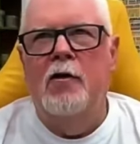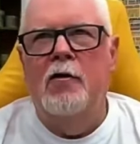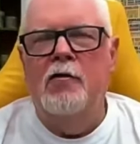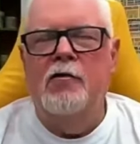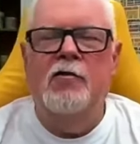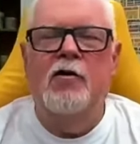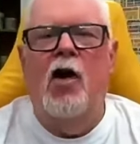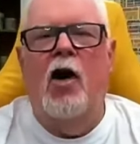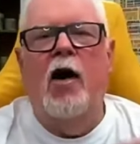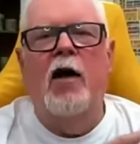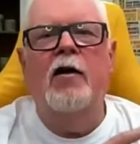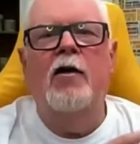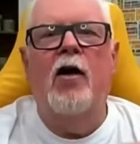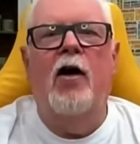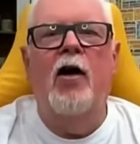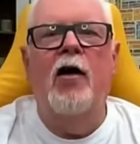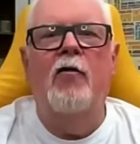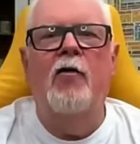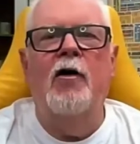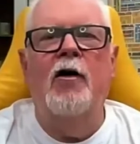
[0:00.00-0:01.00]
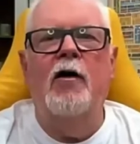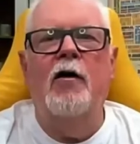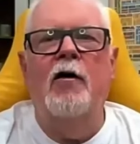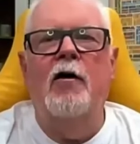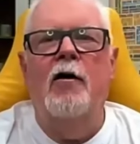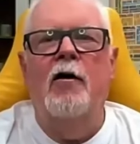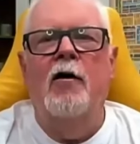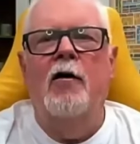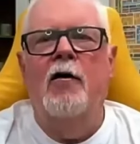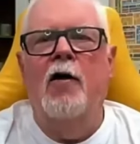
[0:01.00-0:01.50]

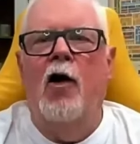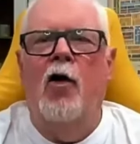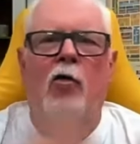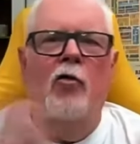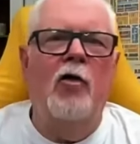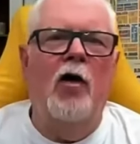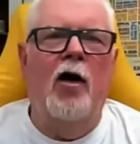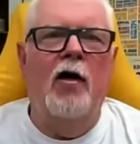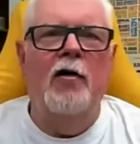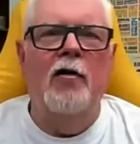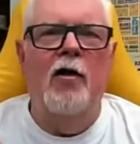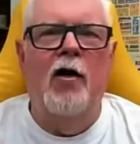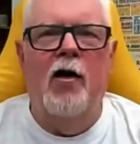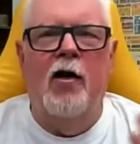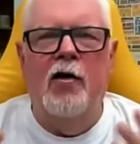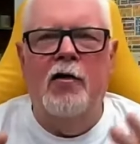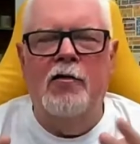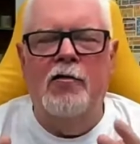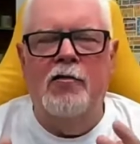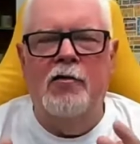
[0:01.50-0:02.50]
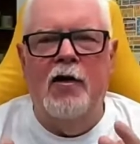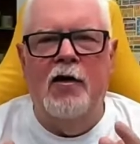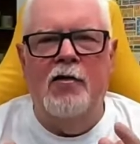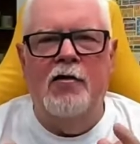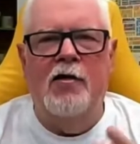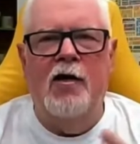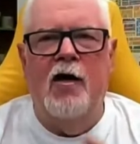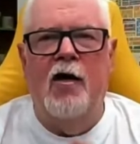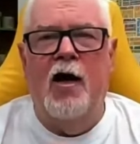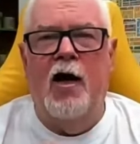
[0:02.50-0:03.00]
skydiving, the whole nine yards,
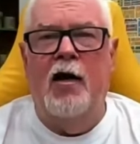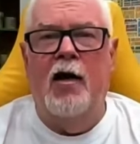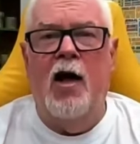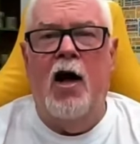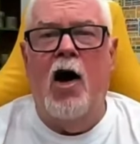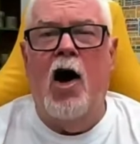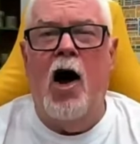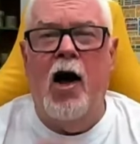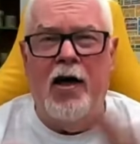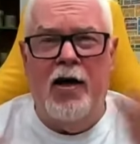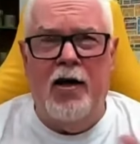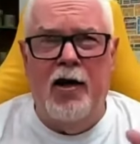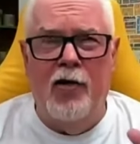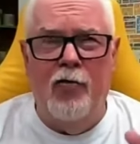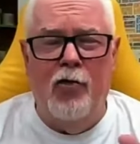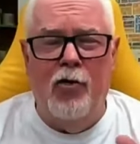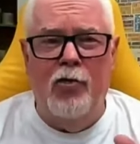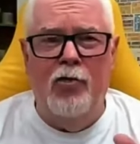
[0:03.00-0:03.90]
it's here. And hiking